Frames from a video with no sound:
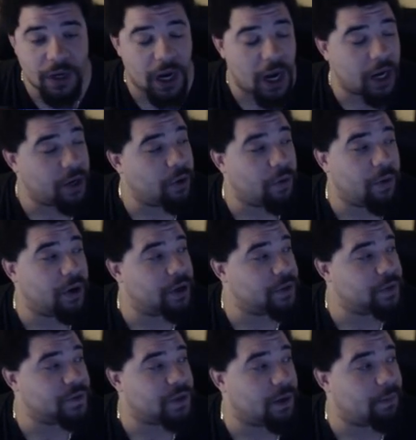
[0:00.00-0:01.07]
I don't want to
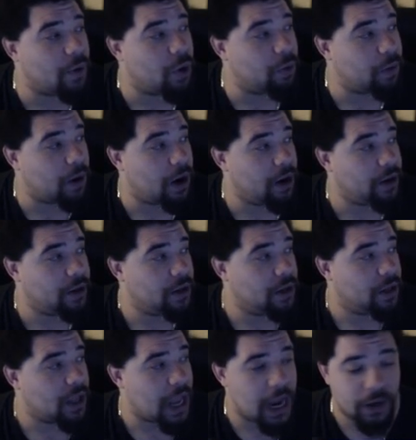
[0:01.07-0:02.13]
use up Oberon
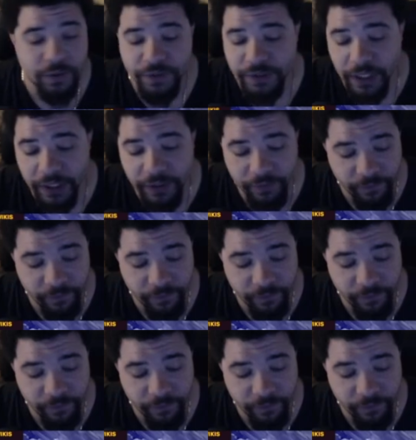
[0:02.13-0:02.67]
outside